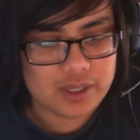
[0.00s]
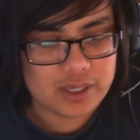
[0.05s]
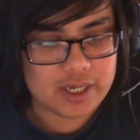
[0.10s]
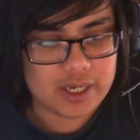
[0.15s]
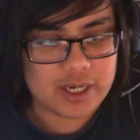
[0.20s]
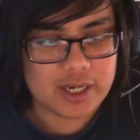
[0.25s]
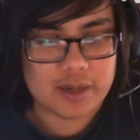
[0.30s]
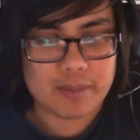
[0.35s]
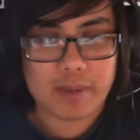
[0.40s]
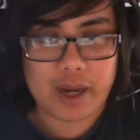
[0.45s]

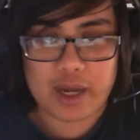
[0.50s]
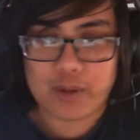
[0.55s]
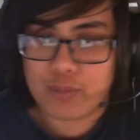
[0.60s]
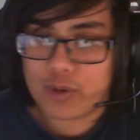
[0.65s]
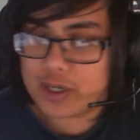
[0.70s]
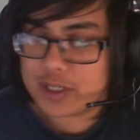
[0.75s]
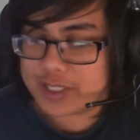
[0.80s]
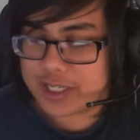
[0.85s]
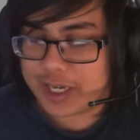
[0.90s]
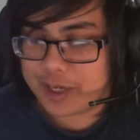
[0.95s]
I
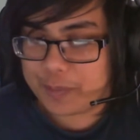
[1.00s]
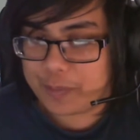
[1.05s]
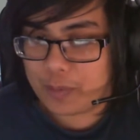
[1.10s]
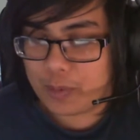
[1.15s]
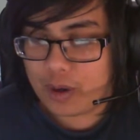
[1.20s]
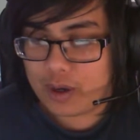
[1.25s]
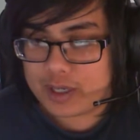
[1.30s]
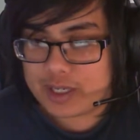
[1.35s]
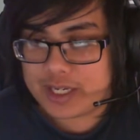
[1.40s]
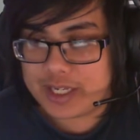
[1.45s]
won game
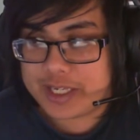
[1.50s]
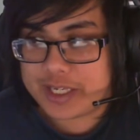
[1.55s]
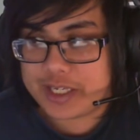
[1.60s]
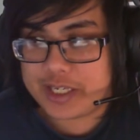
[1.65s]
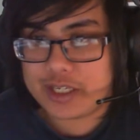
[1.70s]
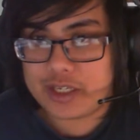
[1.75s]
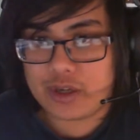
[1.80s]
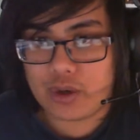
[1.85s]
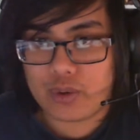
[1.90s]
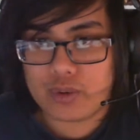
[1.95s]
1.
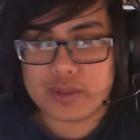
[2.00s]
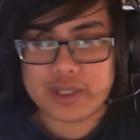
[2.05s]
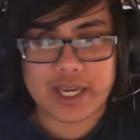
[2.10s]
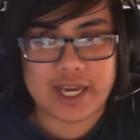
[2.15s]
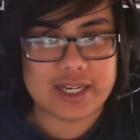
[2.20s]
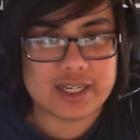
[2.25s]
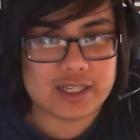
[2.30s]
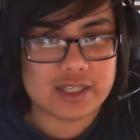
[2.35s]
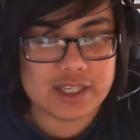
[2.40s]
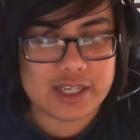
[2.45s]
He only
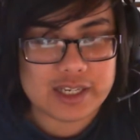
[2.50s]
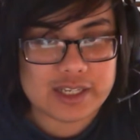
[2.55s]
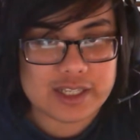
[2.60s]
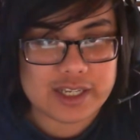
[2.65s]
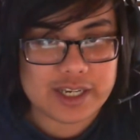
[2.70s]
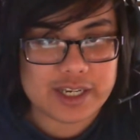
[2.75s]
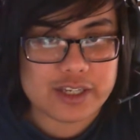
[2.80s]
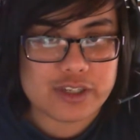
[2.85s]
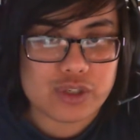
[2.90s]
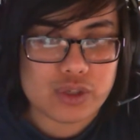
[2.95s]
had a
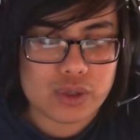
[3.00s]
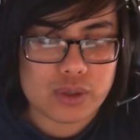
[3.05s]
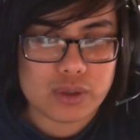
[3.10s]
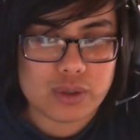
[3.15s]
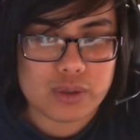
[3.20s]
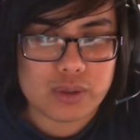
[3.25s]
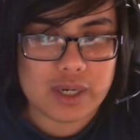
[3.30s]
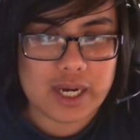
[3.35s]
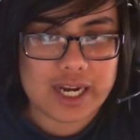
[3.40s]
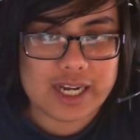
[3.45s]
Lele,
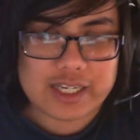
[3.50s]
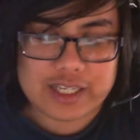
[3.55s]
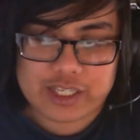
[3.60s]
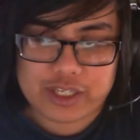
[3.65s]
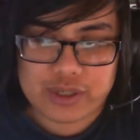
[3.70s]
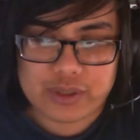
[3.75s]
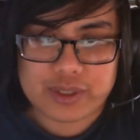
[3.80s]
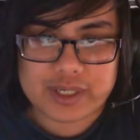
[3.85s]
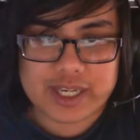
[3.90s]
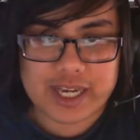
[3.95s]
and he
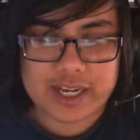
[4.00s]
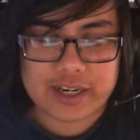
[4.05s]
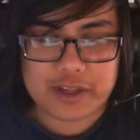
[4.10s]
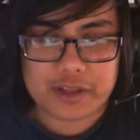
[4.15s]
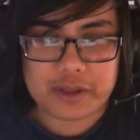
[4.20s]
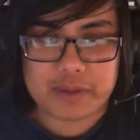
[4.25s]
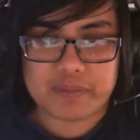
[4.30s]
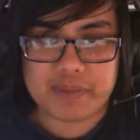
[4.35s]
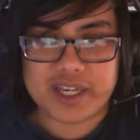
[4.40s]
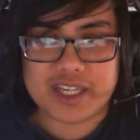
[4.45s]
couldn't get
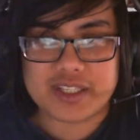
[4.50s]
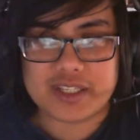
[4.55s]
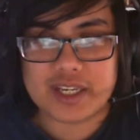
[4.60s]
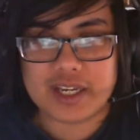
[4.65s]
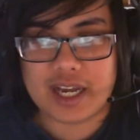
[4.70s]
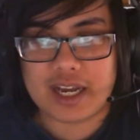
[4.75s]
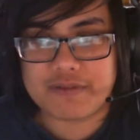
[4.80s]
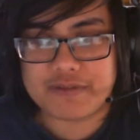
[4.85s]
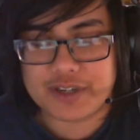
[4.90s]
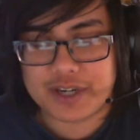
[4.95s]
another basic
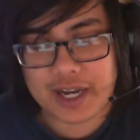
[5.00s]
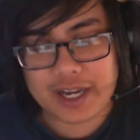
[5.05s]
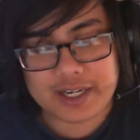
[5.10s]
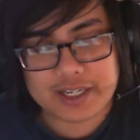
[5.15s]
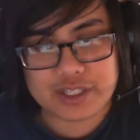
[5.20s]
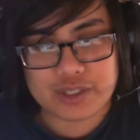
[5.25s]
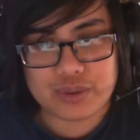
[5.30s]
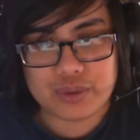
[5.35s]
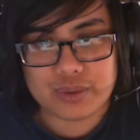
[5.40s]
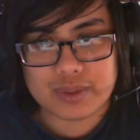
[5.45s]
after
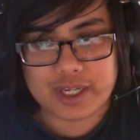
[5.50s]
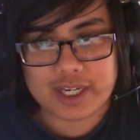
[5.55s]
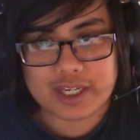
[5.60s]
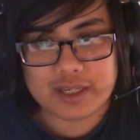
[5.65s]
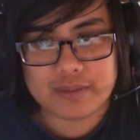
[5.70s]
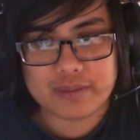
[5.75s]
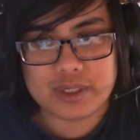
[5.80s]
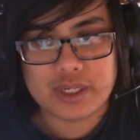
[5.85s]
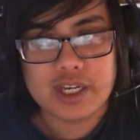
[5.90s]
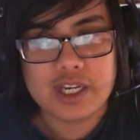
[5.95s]
ending 2
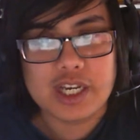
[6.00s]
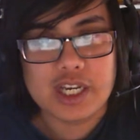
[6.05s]
times.